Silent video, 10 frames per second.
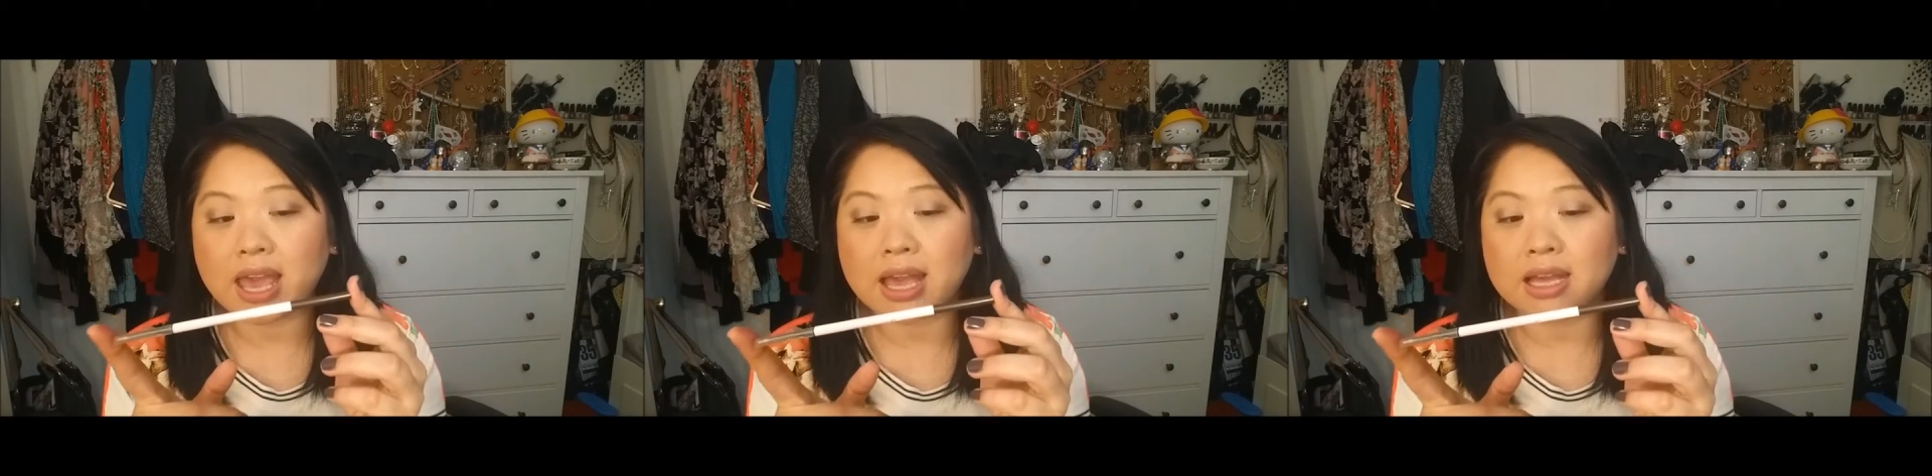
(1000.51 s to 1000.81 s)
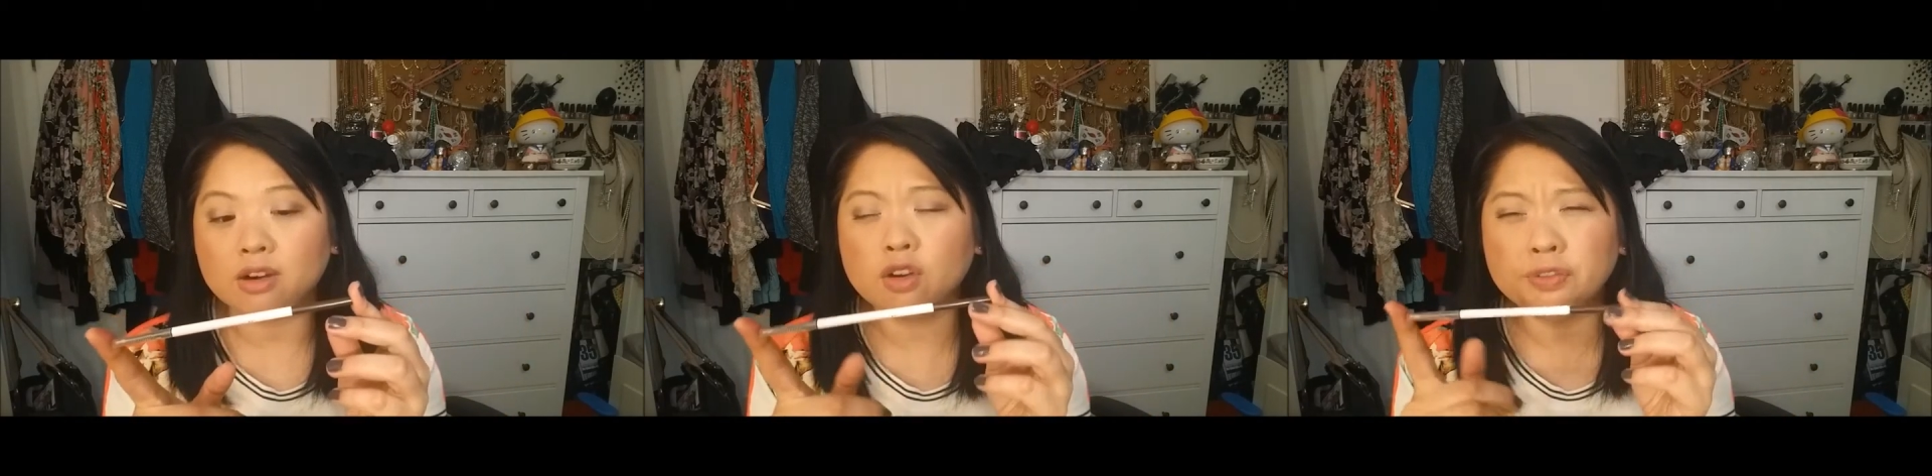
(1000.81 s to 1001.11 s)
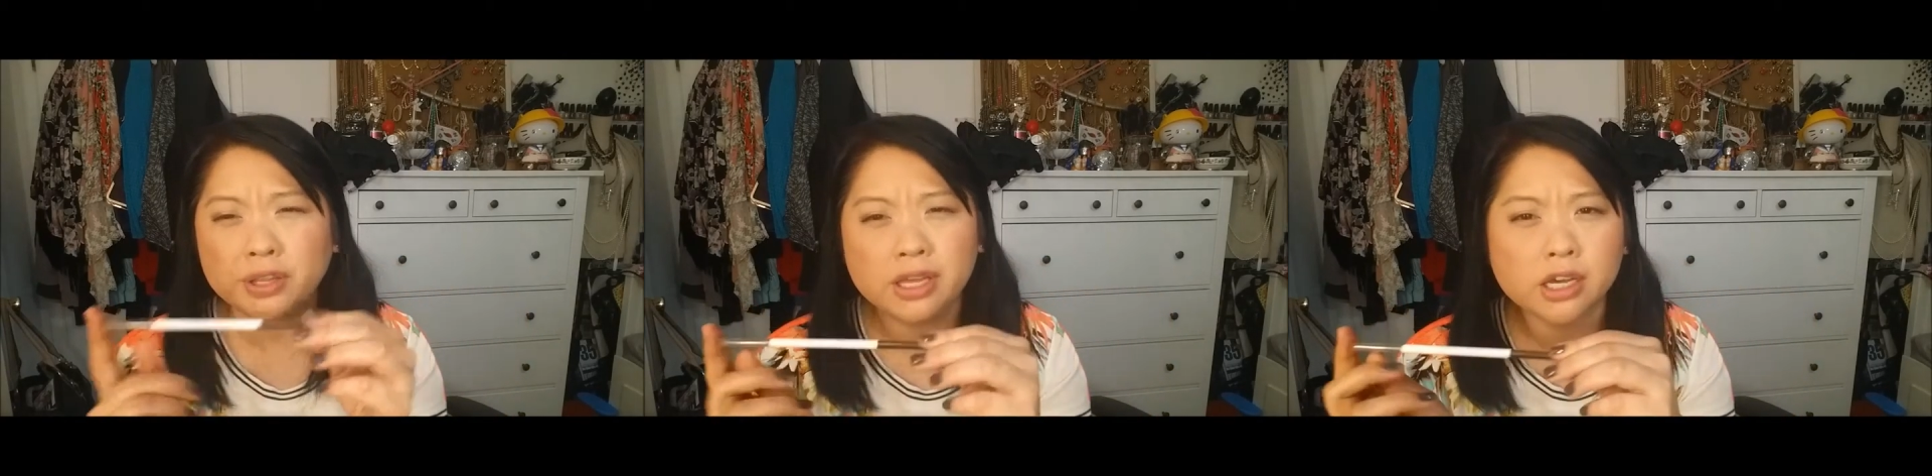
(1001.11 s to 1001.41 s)
and
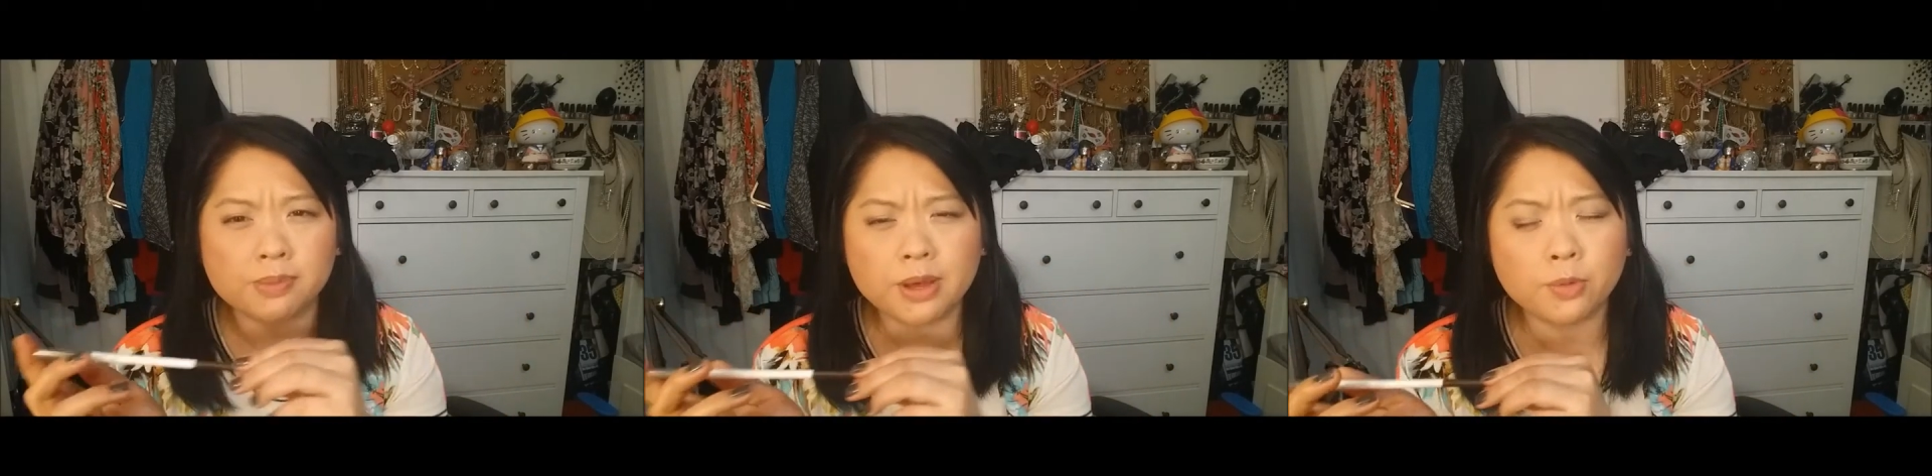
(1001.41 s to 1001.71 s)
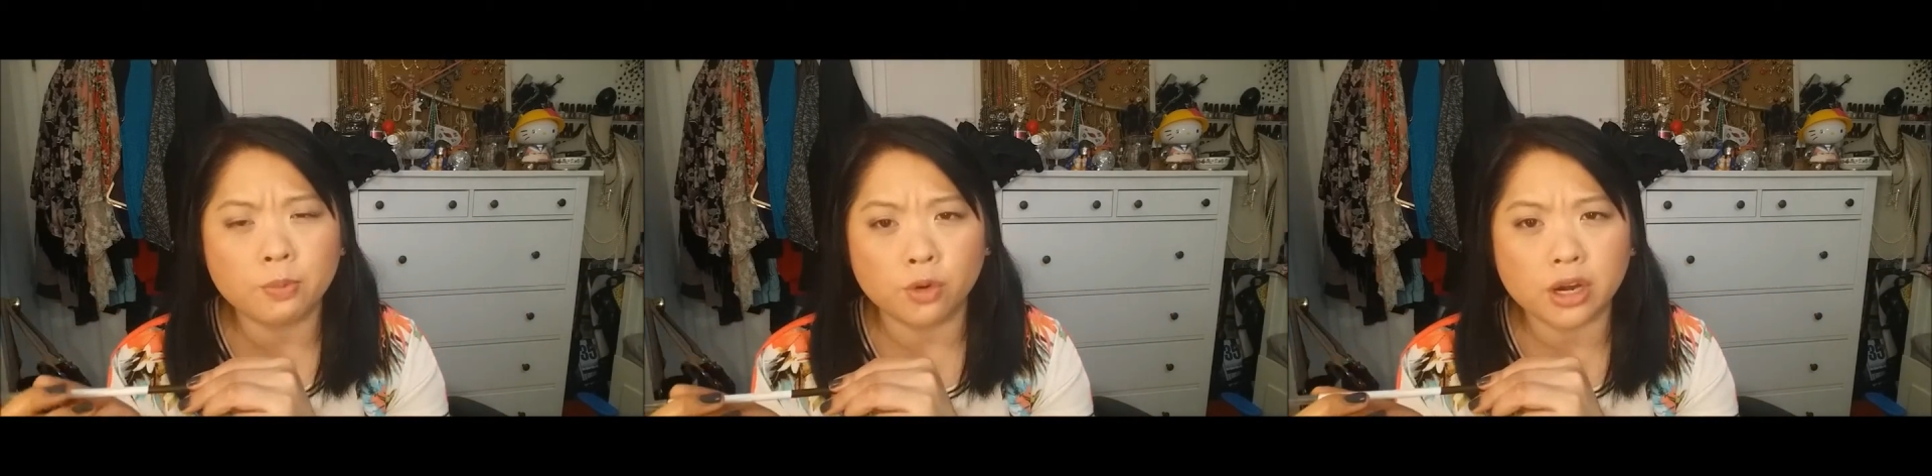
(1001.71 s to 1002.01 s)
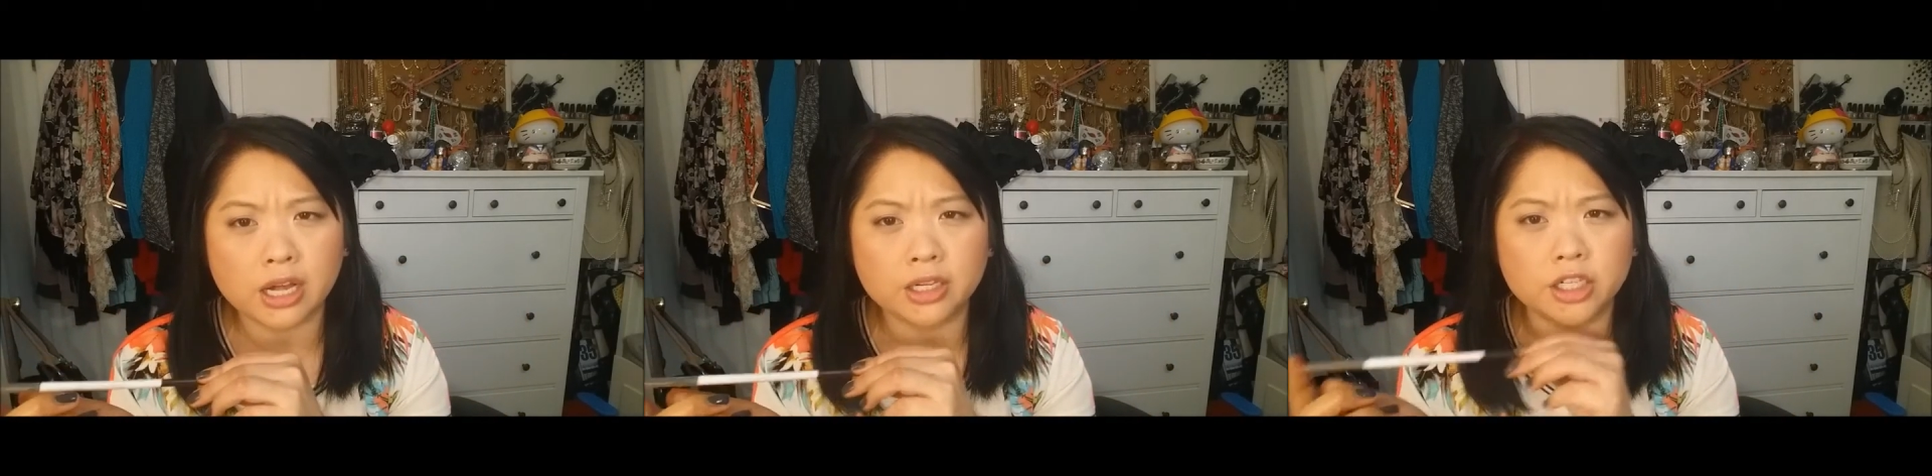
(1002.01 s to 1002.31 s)
hopefully they'll come out with more
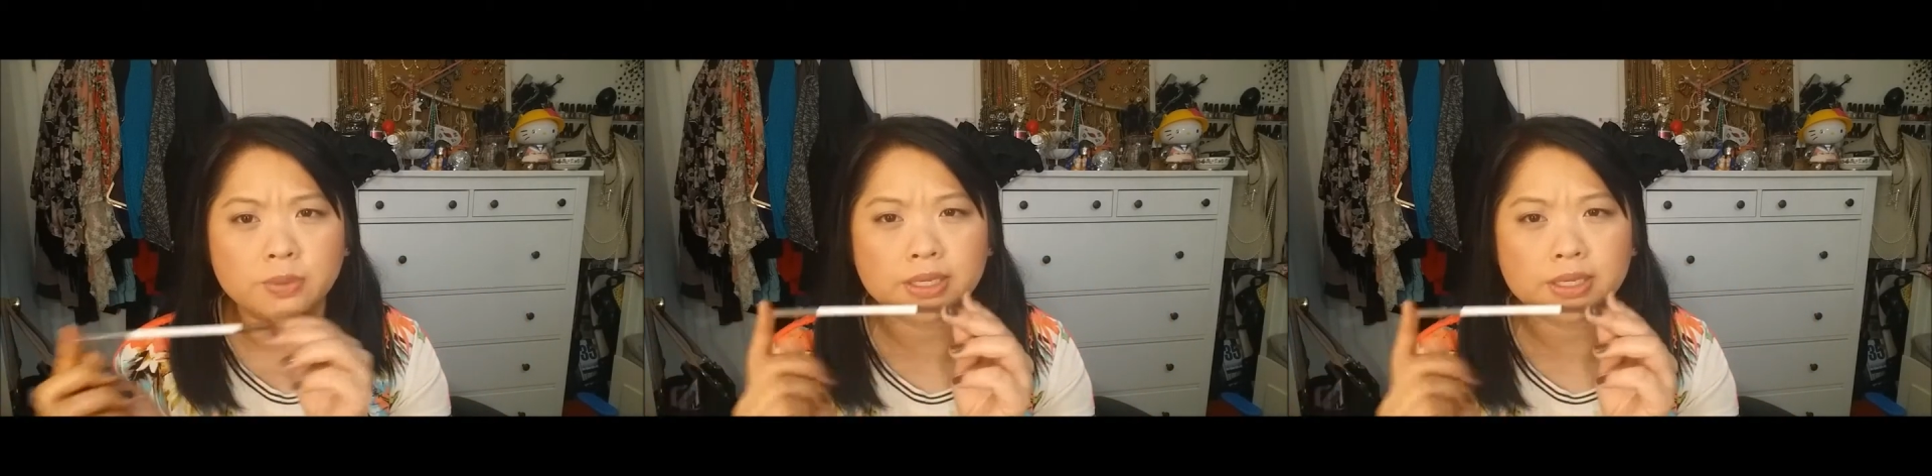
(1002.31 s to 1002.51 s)
colors